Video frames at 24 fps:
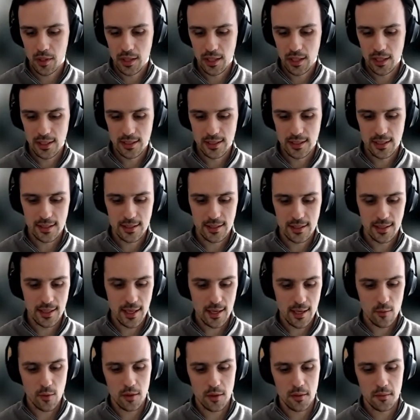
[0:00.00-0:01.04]
with is it's
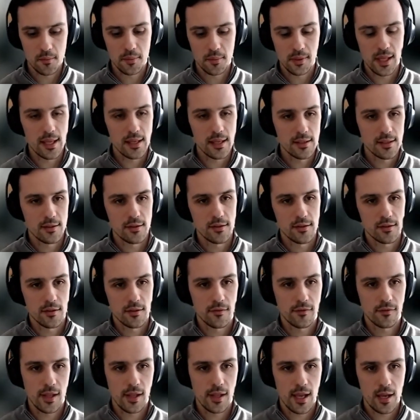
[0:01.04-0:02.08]
like when planes used to
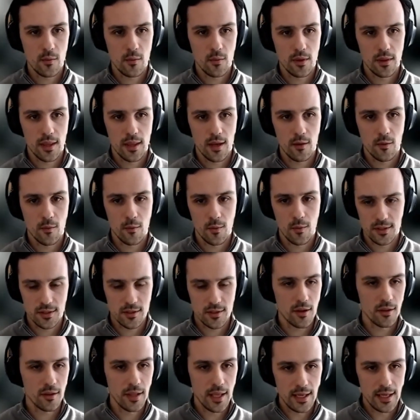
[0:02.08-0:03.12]
fly without what's
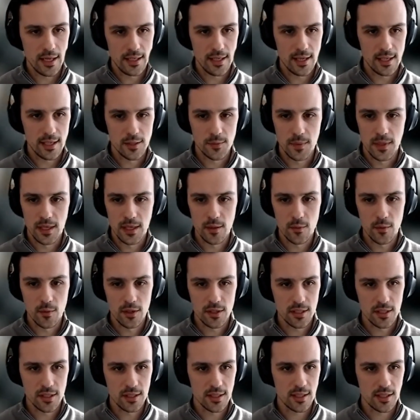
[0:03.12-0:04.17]
called ADS-B
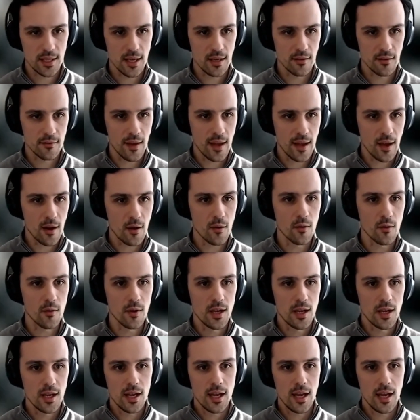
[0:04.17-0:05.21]
which is kind of how
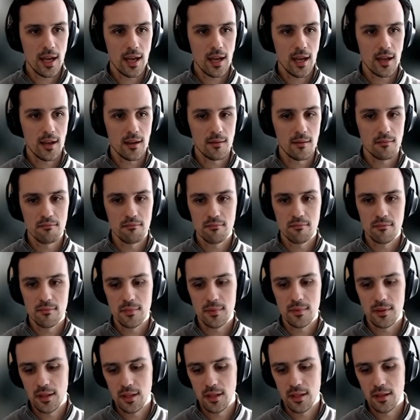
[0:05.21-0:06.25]
uh,
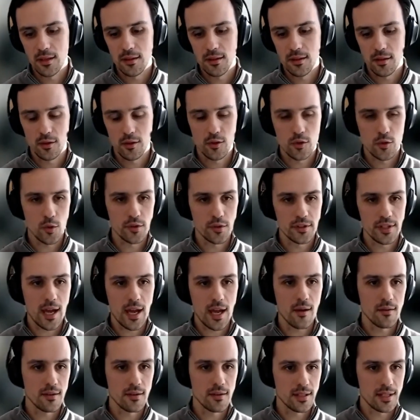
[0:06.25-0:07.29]
the the control
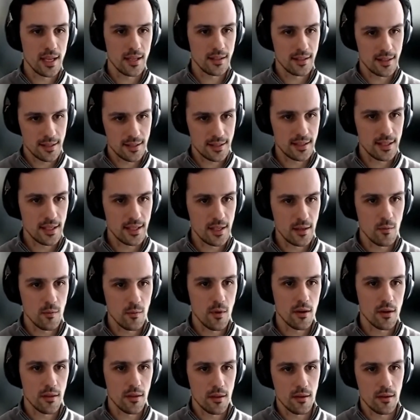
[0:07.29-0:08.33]
towers get to see
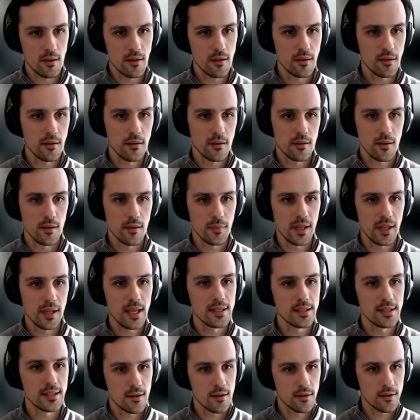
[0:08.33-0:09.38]
where the the
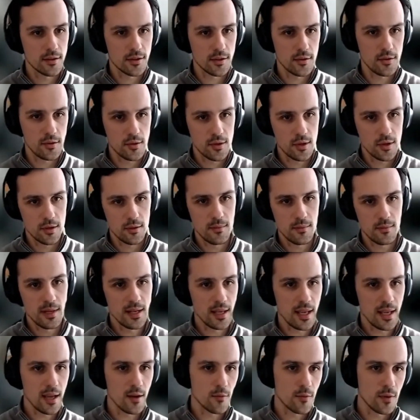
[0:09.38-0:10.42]
planes are, so you can
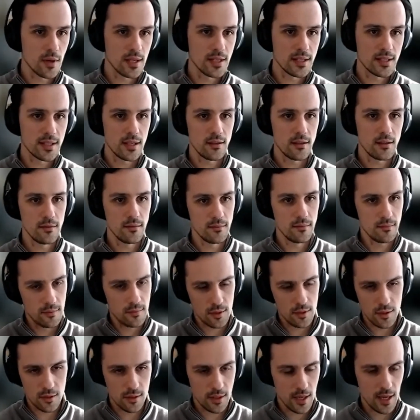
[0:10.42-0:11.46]
mitigate risk and
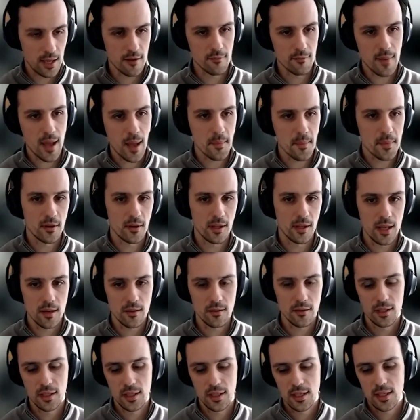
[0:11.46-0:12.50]
you can kind of map it all
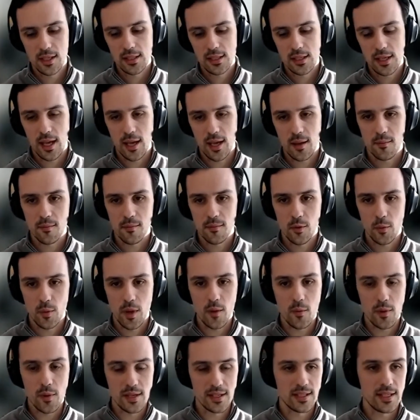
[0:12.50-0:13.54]
out. Um, the
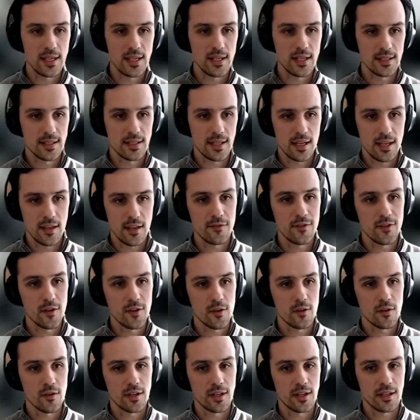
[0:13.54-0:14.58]
way we see it is that if
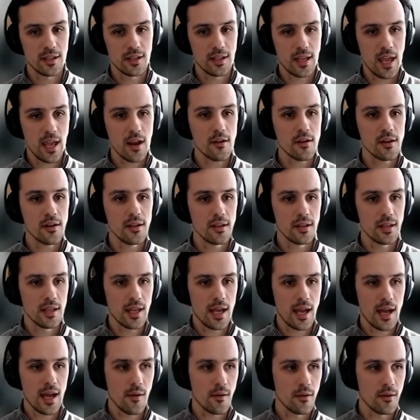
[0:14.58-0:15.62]
you're carrying
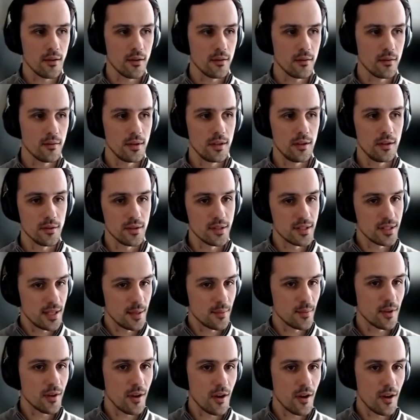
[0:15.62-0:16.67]
our you know
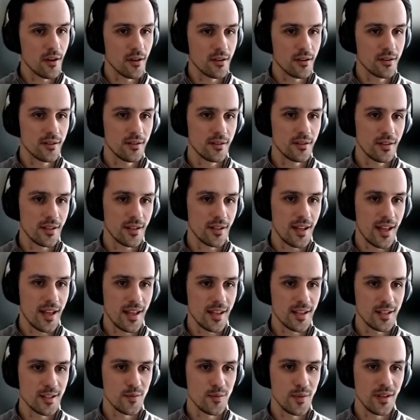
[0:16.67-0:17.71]
SIM card,
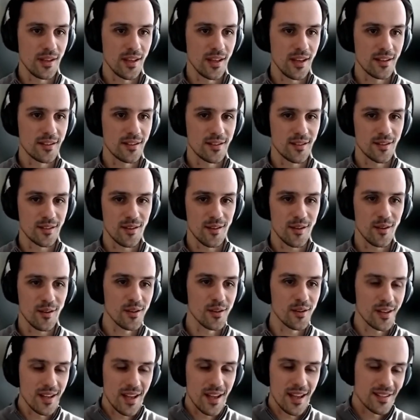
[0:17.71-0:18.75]
as we like to call,
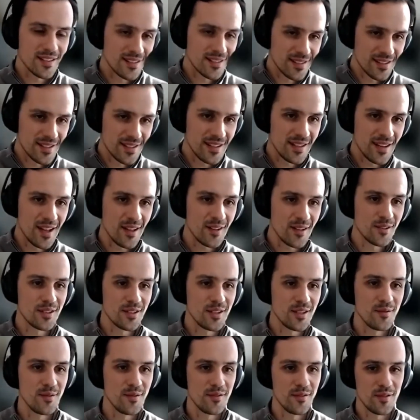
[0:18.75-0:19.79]
or as the
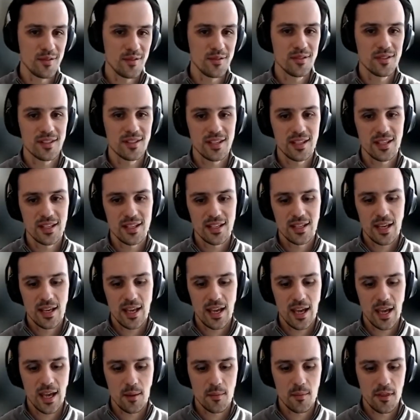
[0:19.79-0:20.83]
analogy we've used,
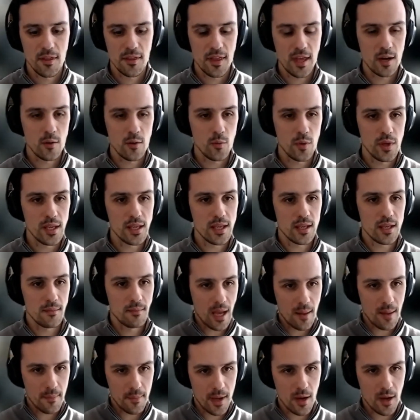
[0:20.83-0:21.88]
um, mm-hmm. then we can
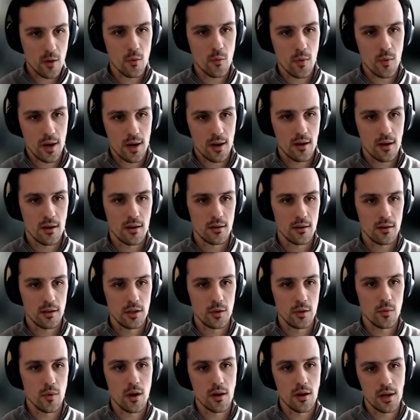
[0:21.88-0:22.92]
map out where
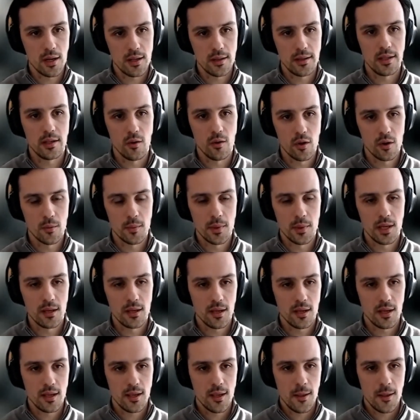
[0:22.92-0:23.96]
you are in the orbit,